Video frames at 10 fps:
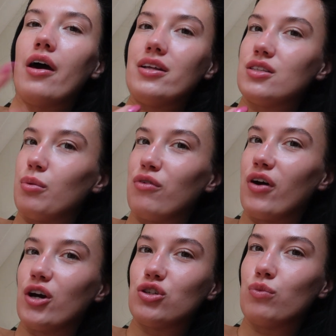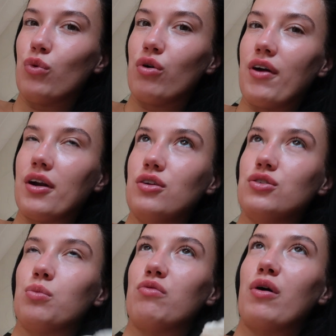And to be fair, I shouldn't walk around
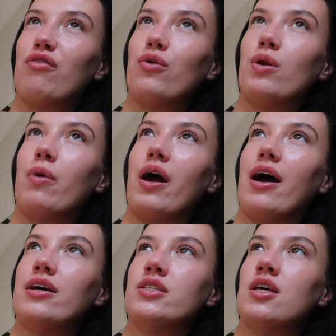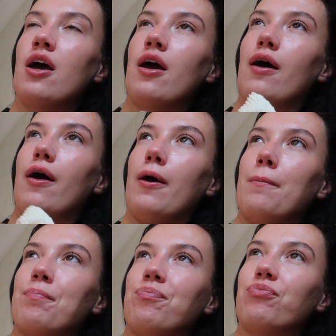London with my phone in my hand.
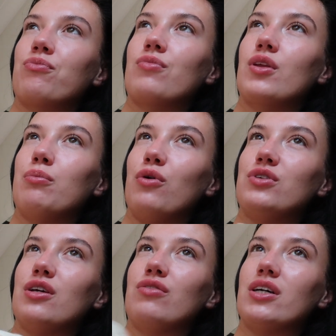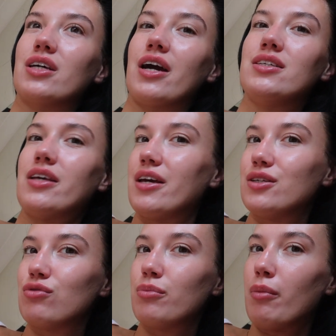Um, but obviously if that's the case, there
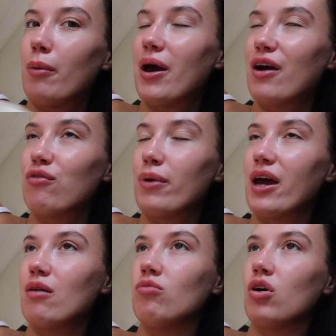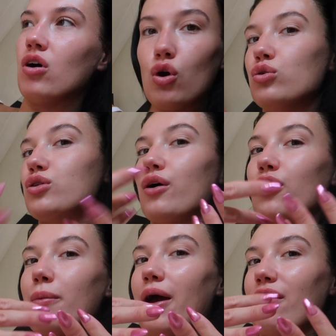is room in my bag for my camera. Also, I
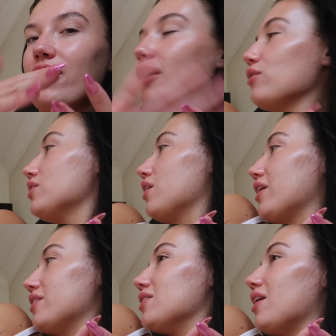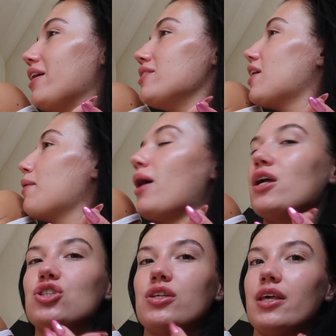got my Harry nails done yesterday, so they
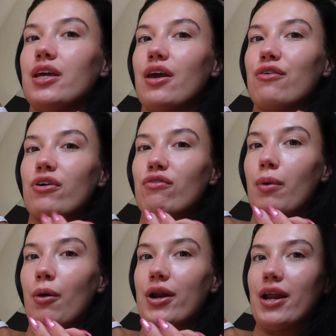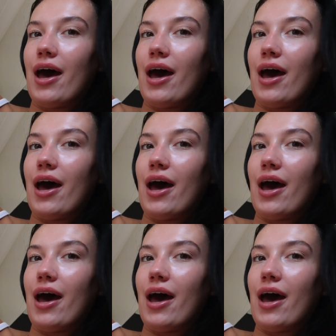matched the feather button